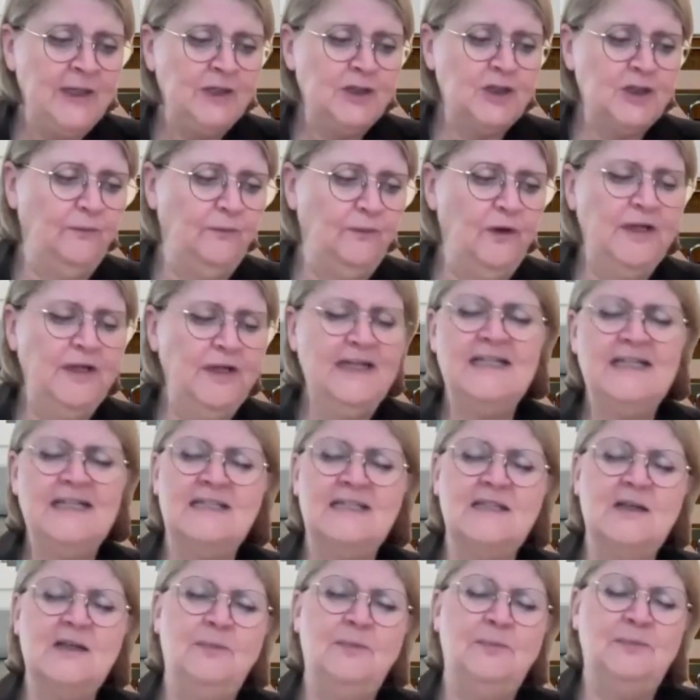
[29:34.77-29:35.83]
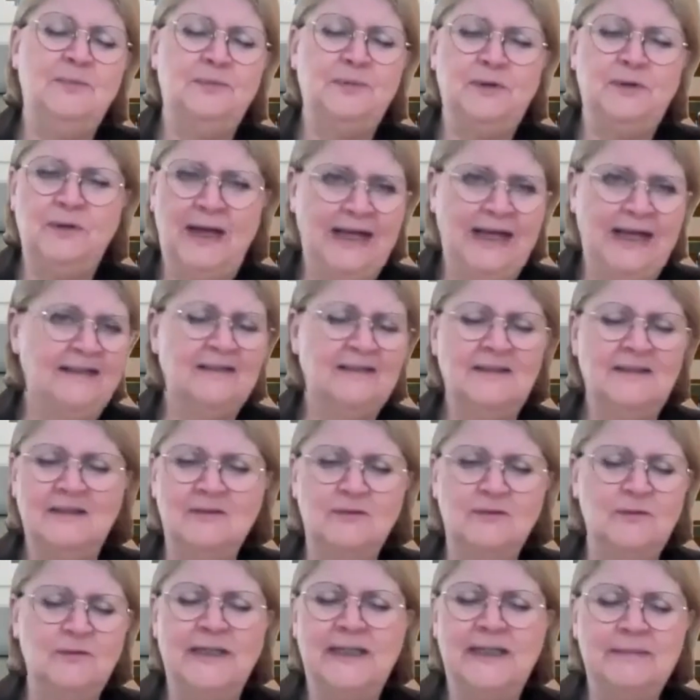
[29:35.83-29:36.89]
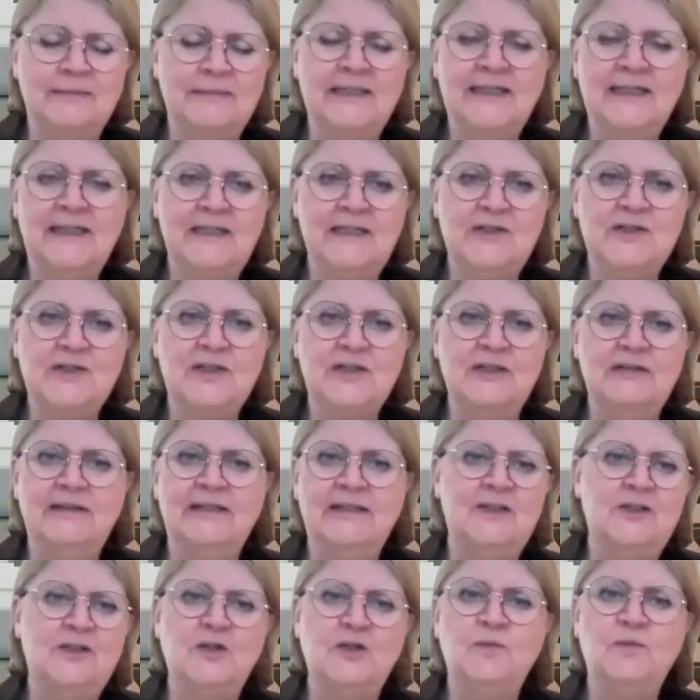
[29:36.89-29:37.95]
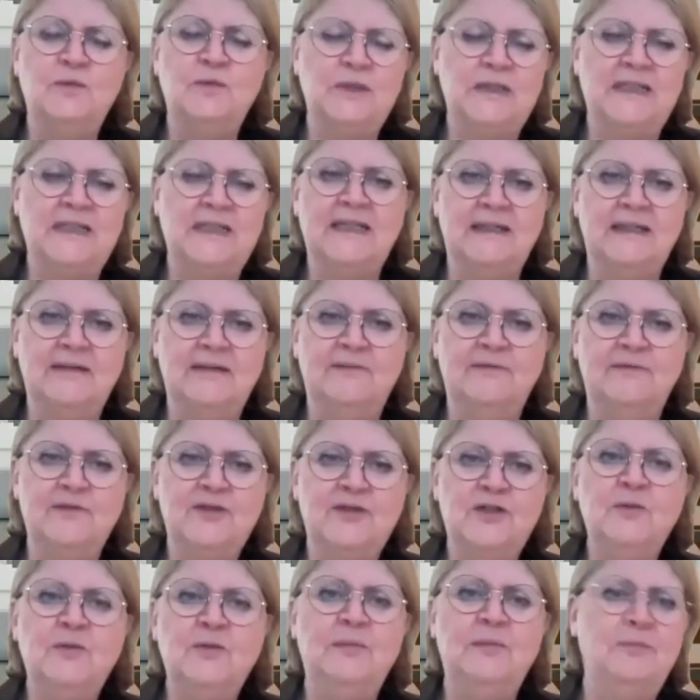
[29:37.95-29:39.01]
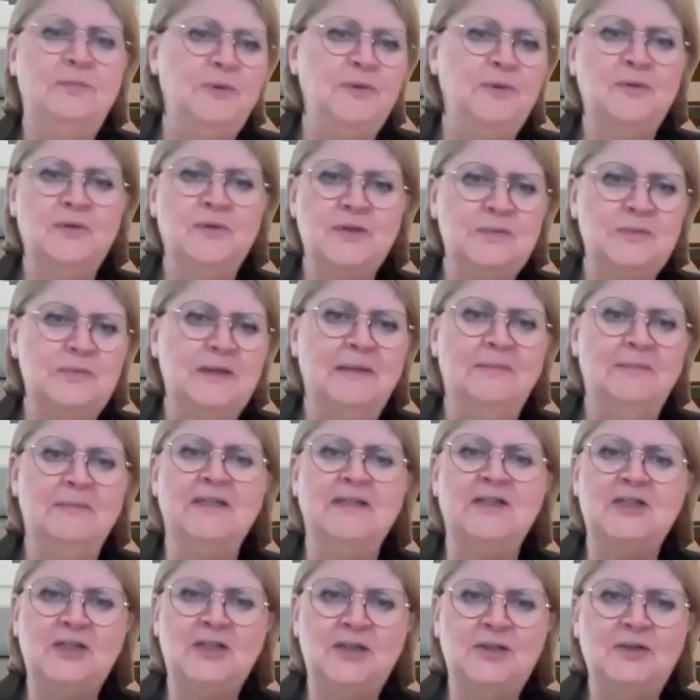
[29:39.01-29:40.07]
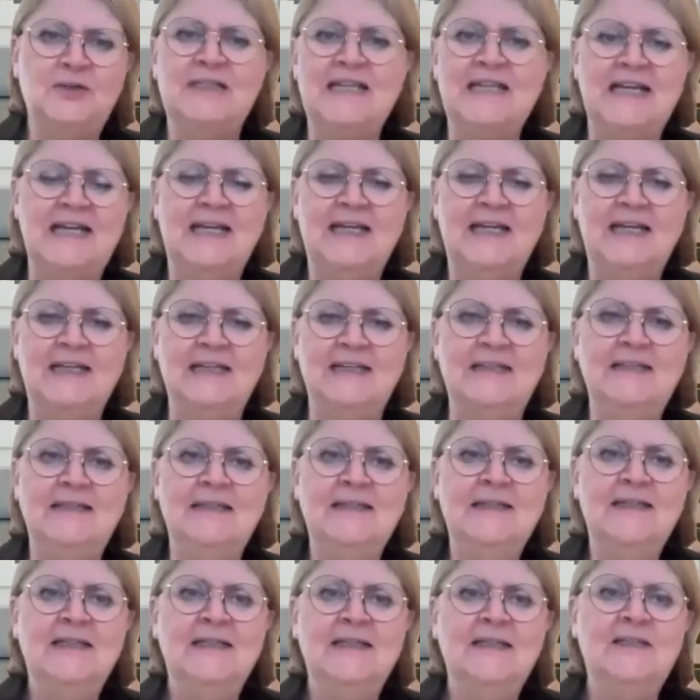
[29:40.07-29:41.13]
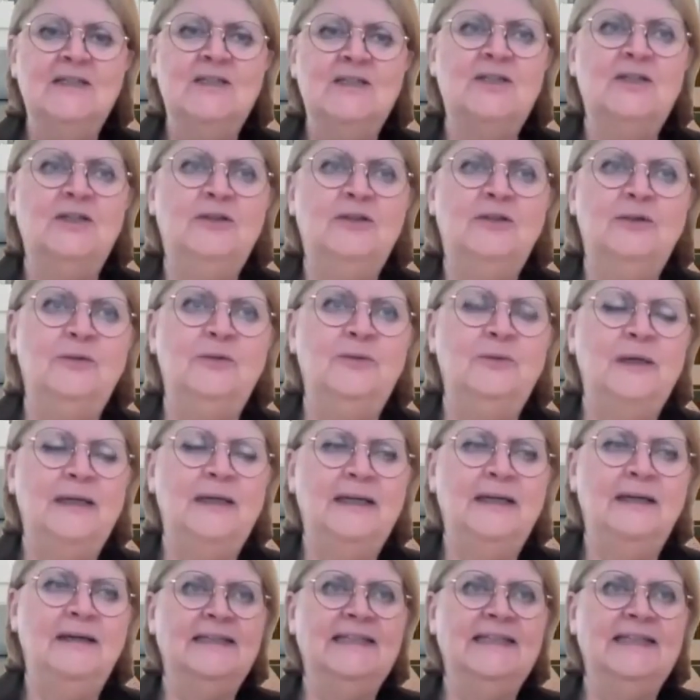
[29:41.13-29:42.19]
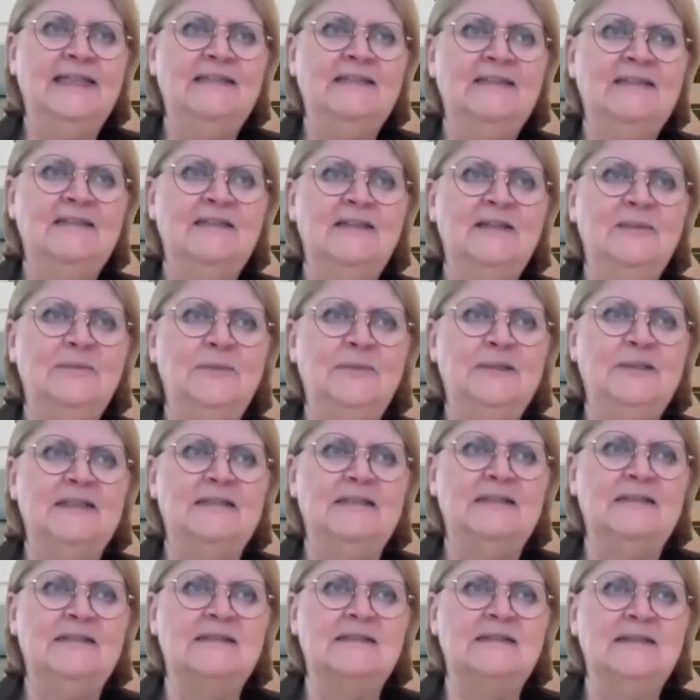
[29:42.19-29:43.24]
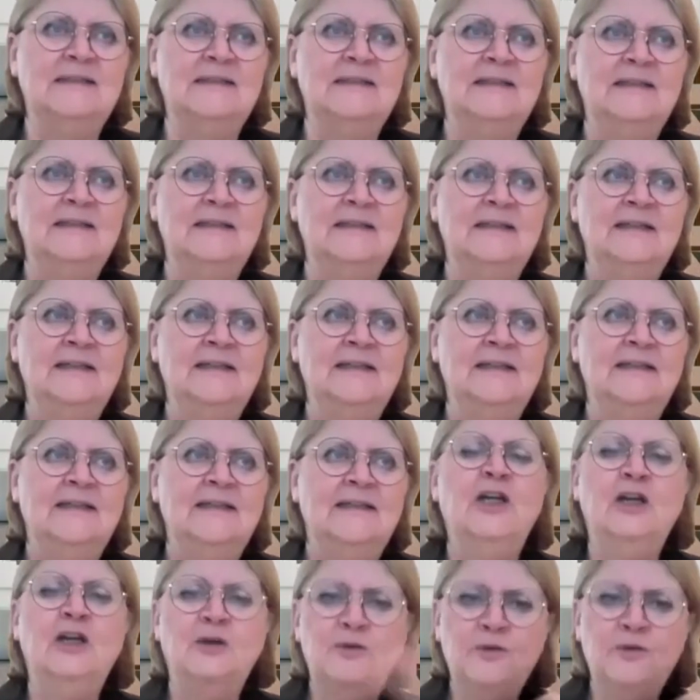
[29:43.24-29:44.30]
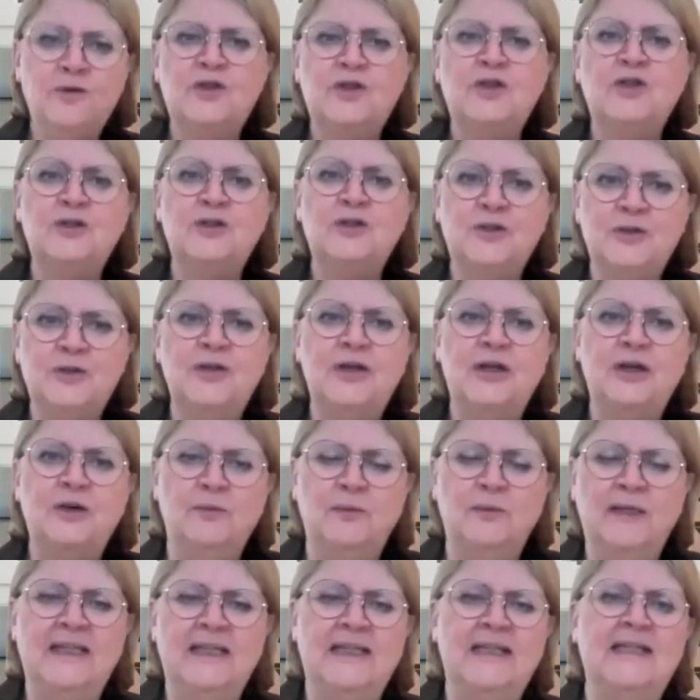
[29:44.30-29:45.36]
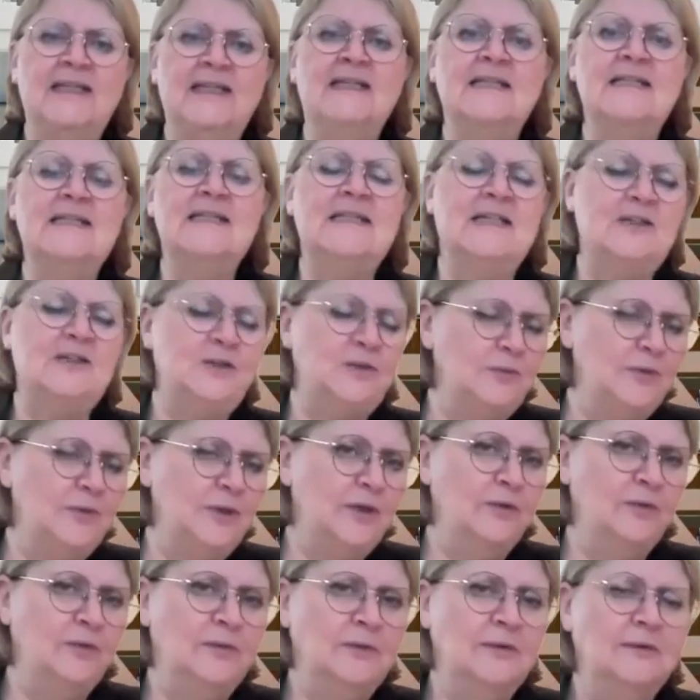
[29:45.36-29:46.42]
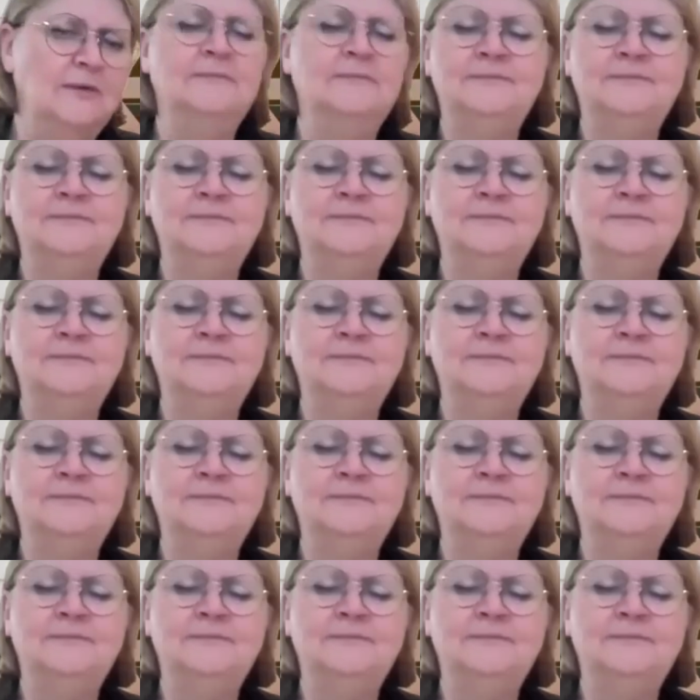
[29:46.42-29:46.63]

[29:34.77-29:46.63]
What is a practical recommendation that you would give to a board member today to get a bit closer to knowing things that you know?